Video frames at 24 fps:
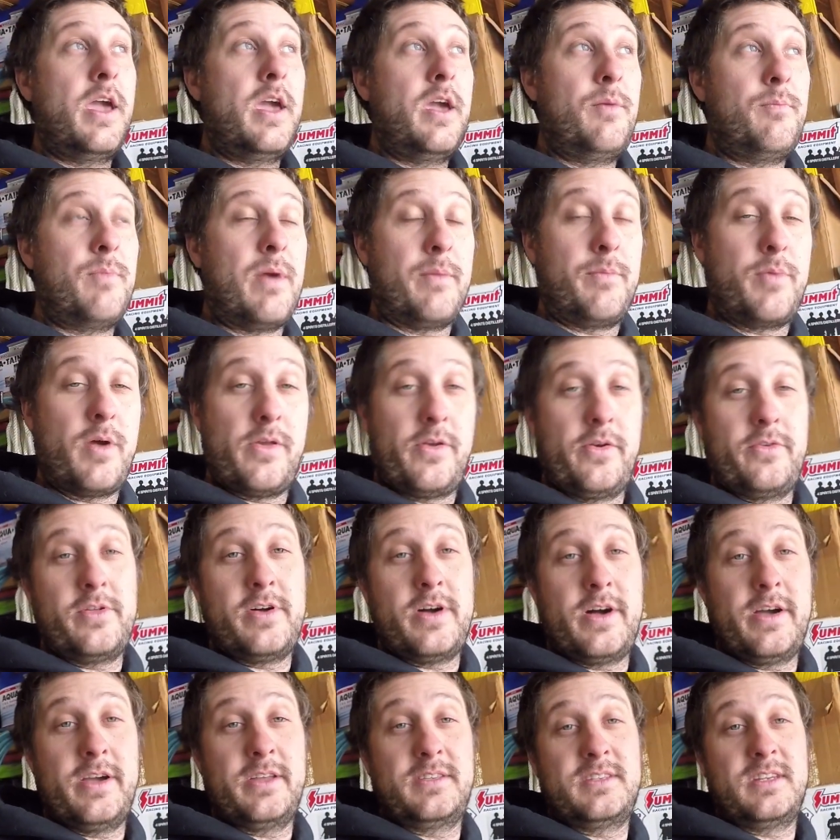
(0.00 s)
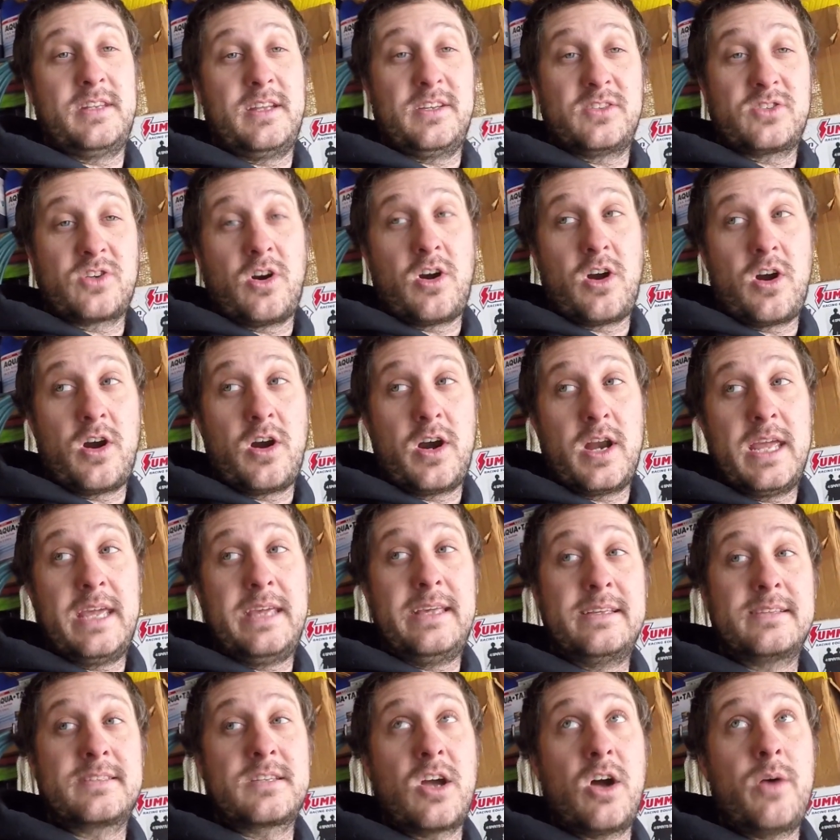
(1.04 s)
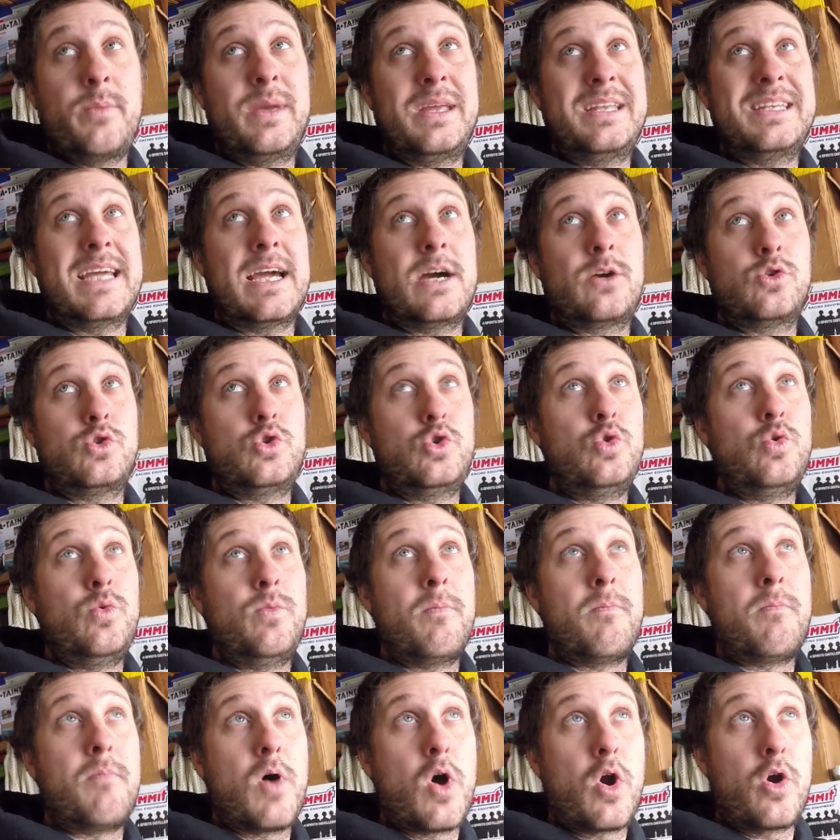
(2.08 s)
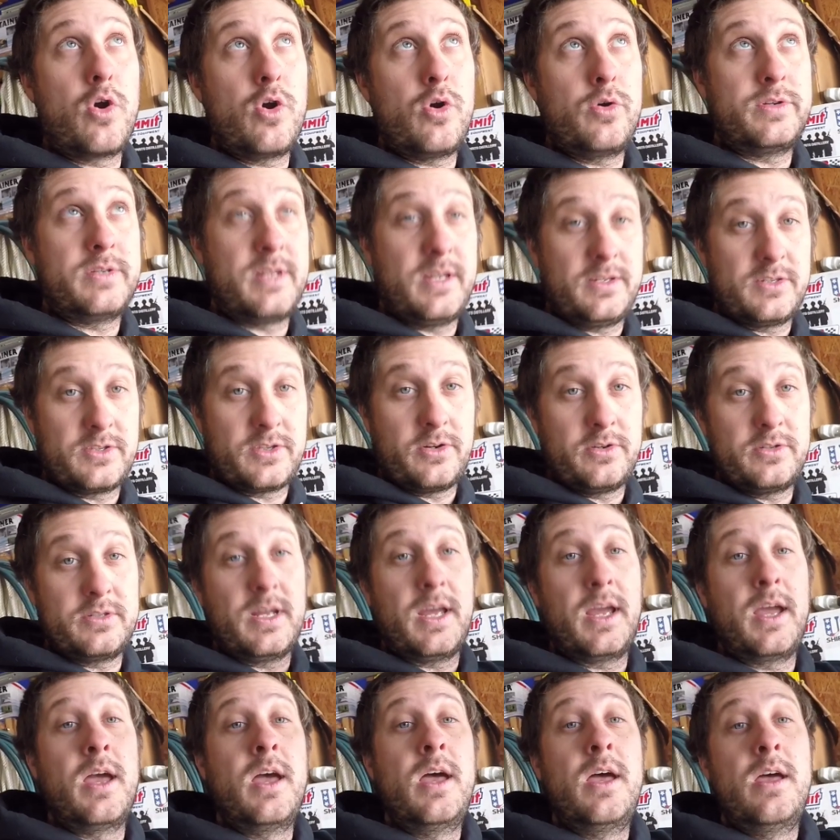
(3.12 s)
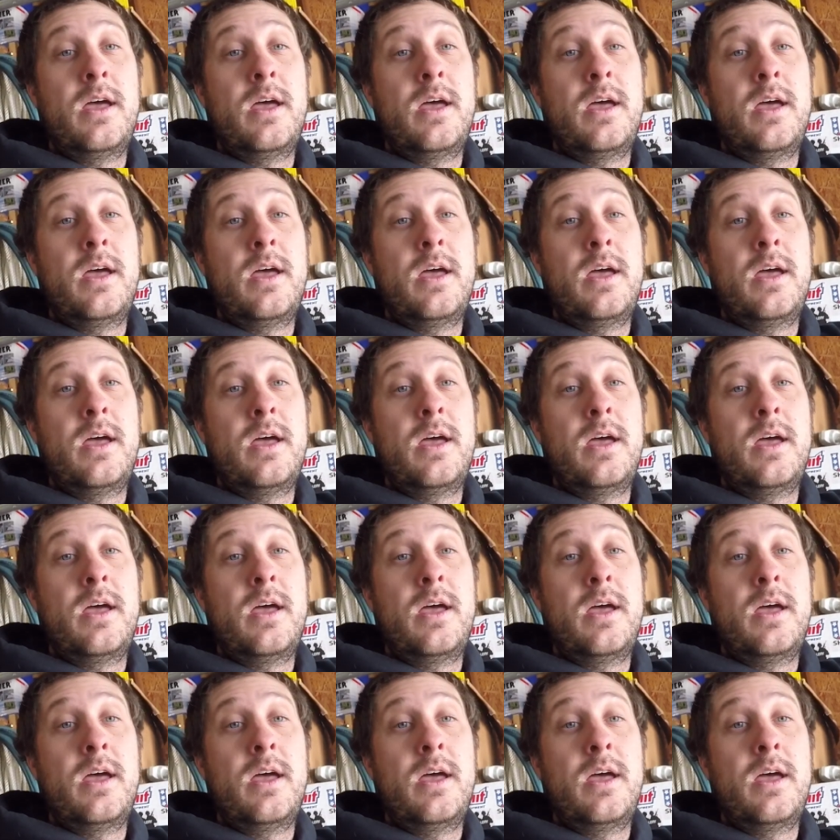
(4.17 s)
My brother-in-law, it's in his car. He's coming down tomorrow. Today's Thursday.